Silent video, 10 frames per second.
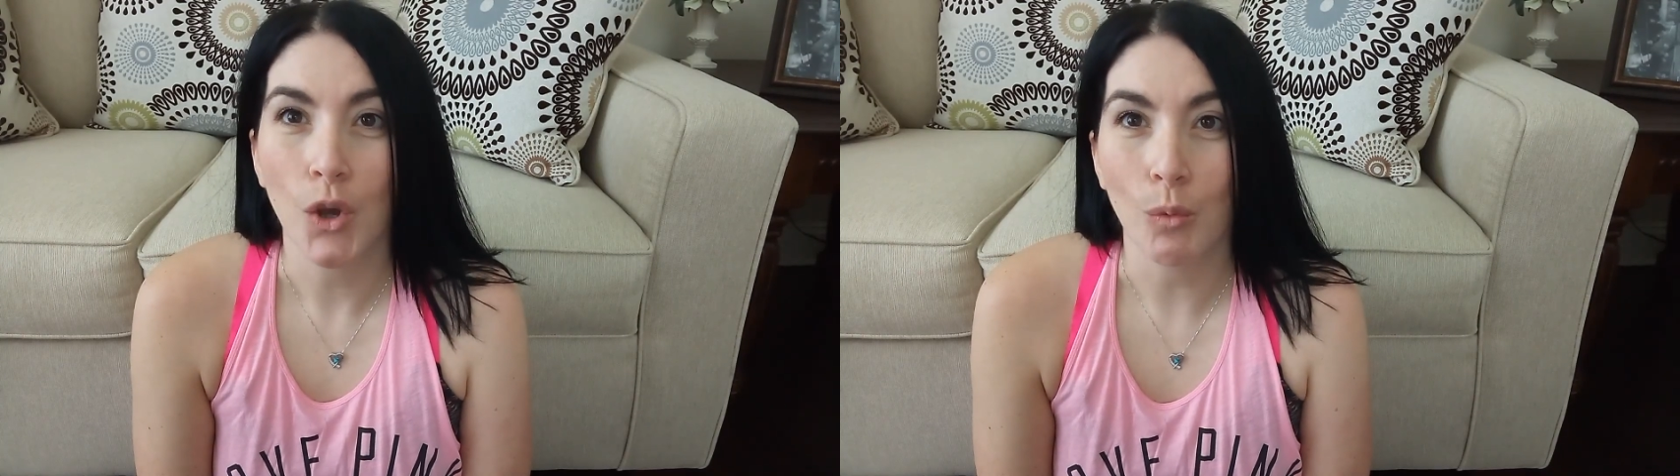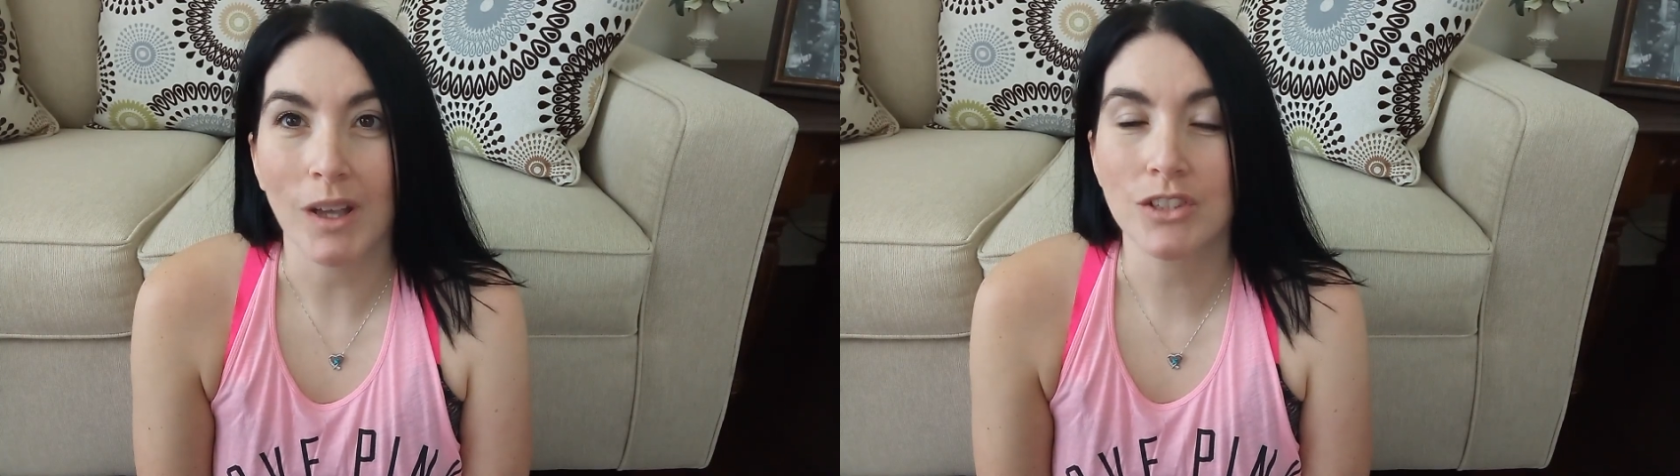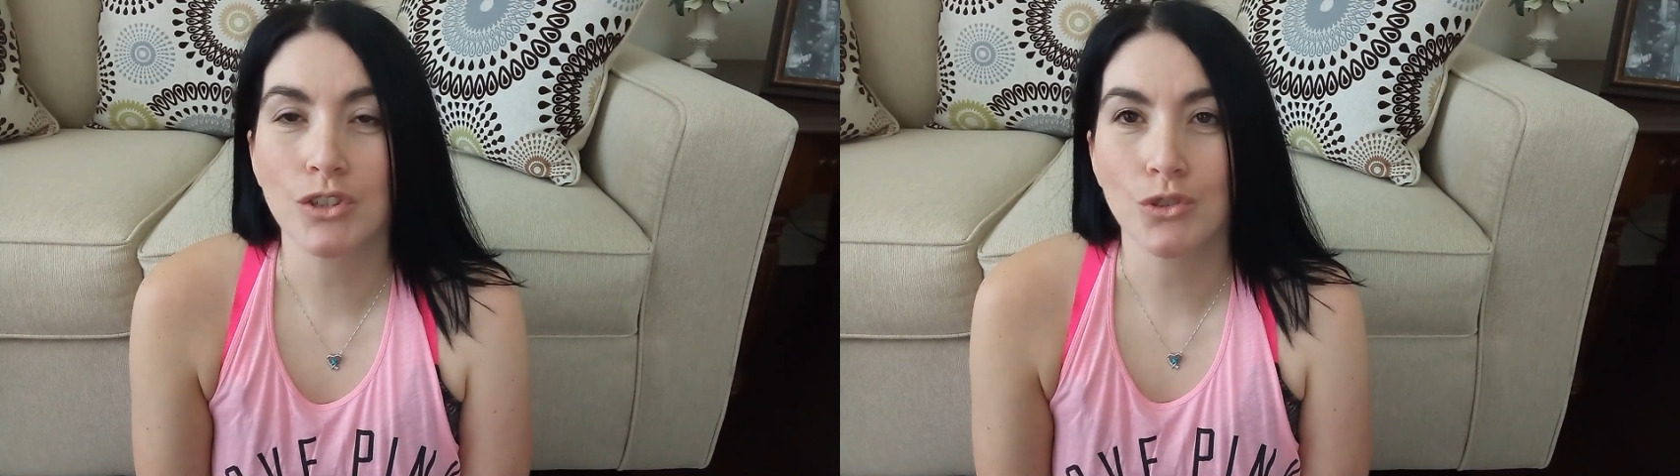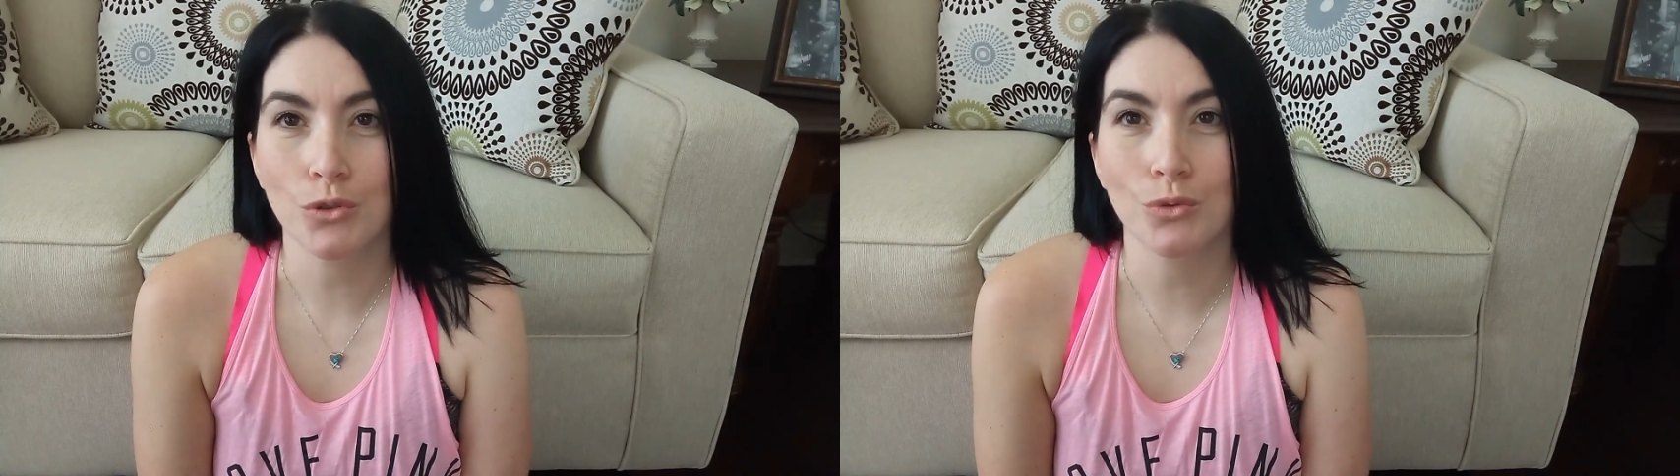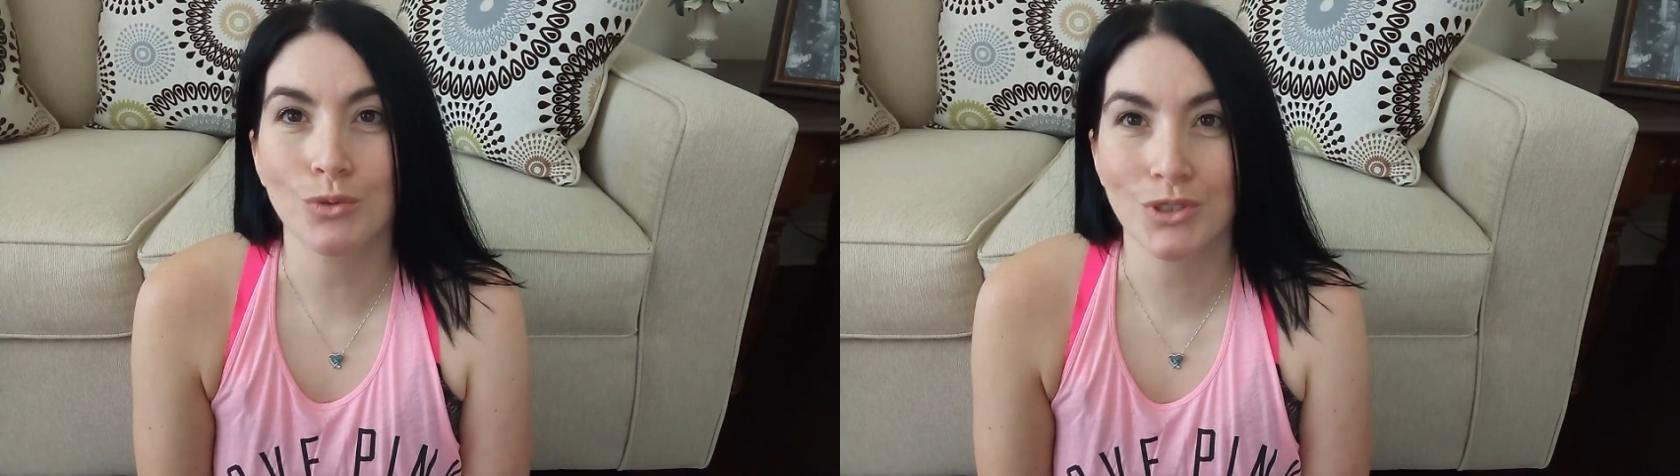was
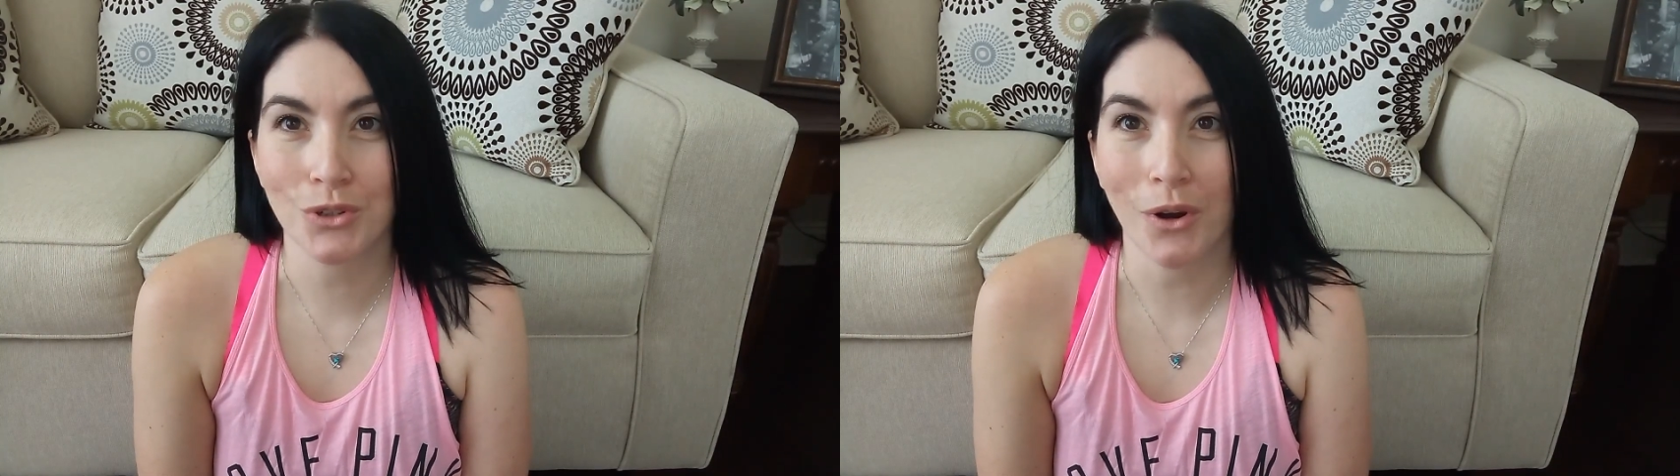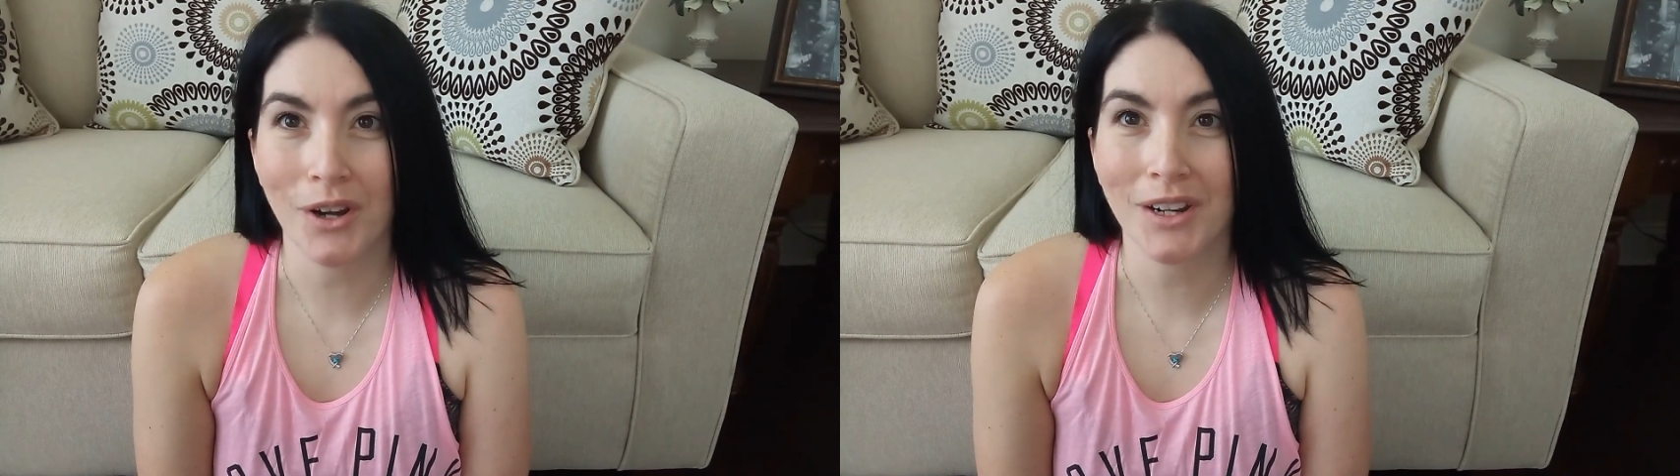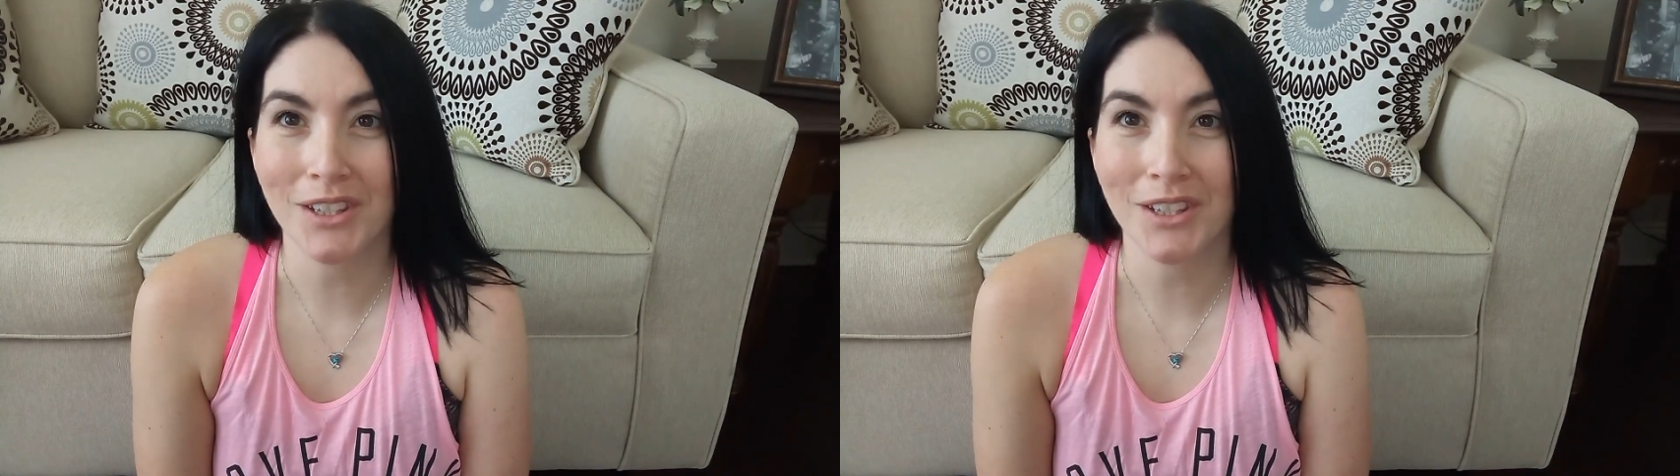to start